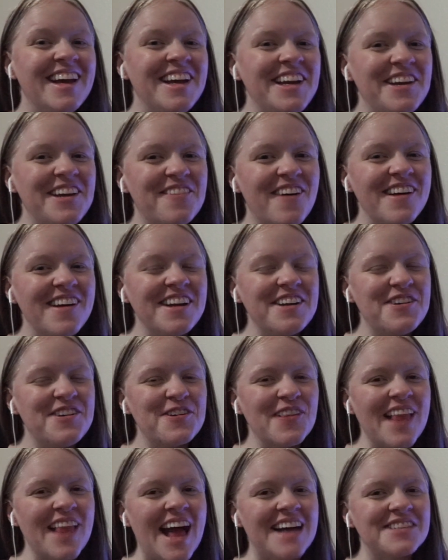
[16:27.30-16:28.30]
You wanted your
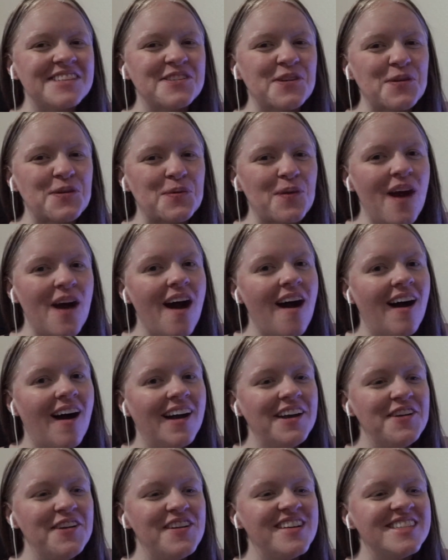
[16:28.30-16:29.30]
last hurrah.
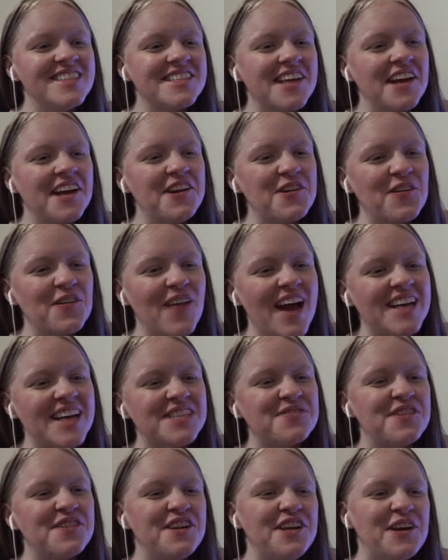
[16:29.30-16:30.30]
You just said in your last
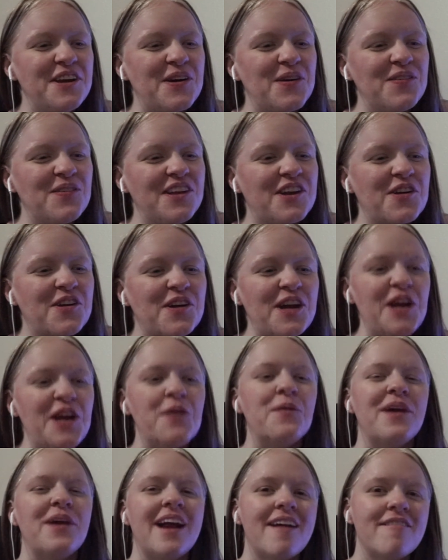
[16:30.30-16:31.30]
video that you're gonna eat
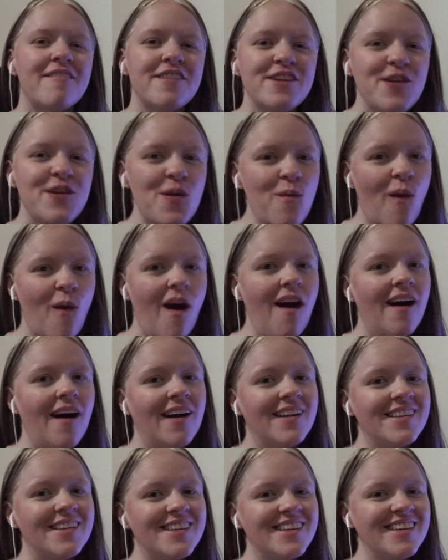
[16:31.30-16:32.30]
whatever you
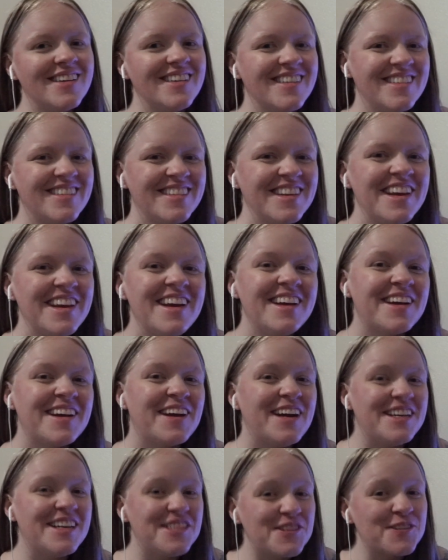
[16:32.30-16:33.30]
want
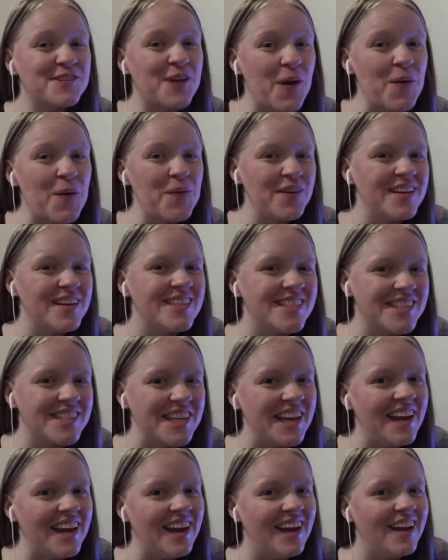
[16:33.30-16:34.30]
because you're going to
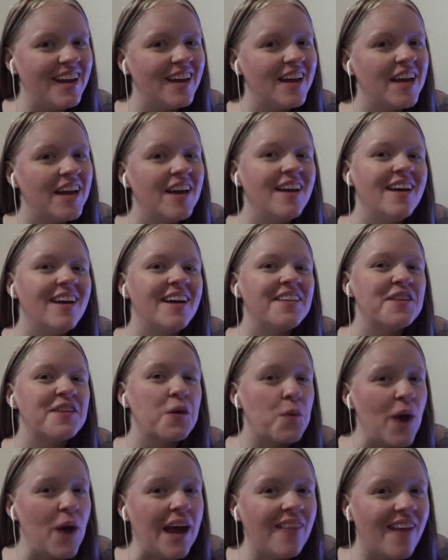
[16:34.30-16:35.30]
see the
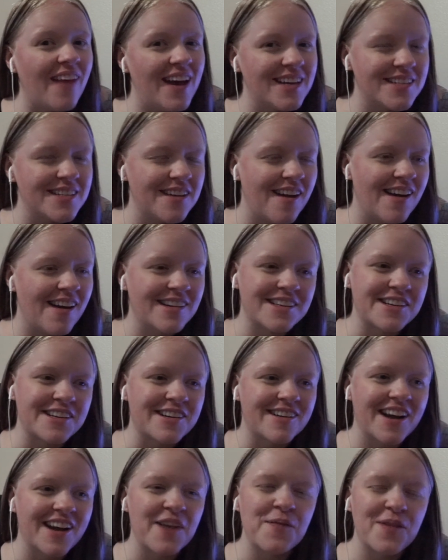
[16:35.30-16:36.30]
weight loss
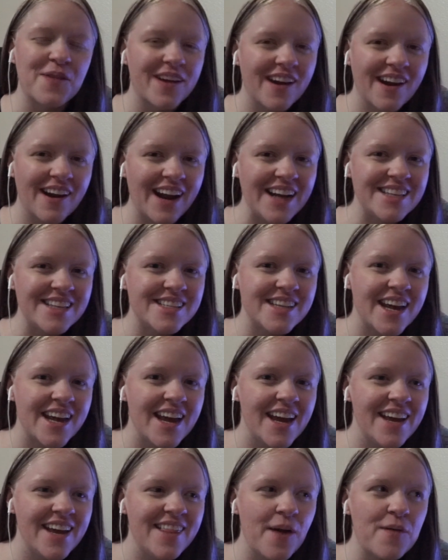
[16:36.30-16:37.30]
doctor. And what did I
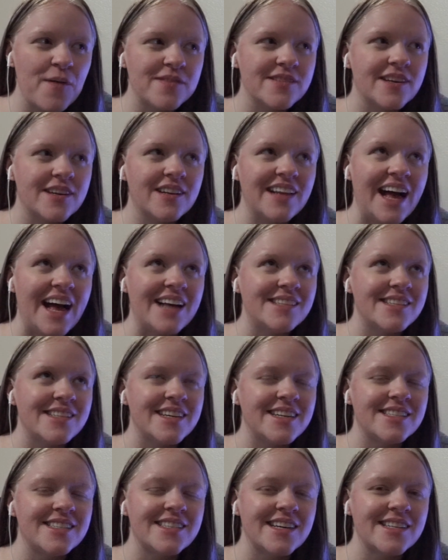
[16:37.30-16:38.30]
say? That was a
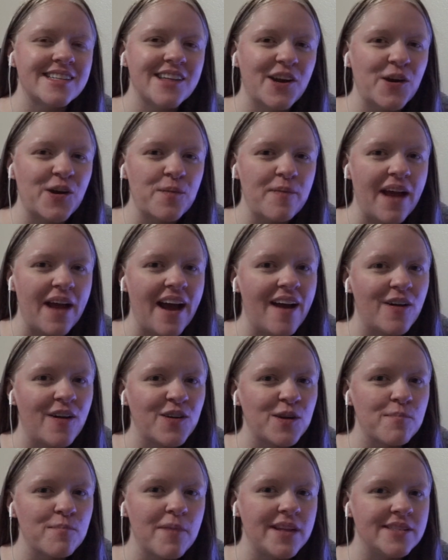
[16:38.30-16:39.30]
classic 600
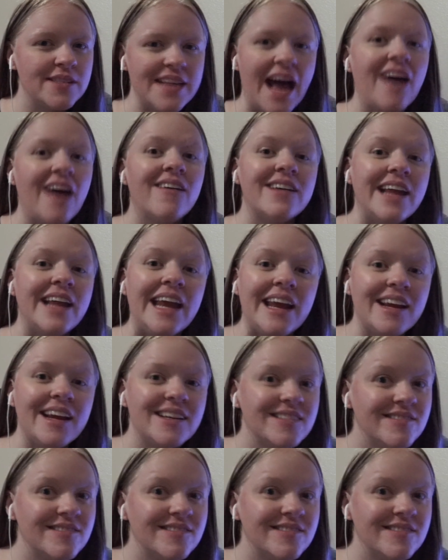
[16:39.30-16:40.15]
pound mentality.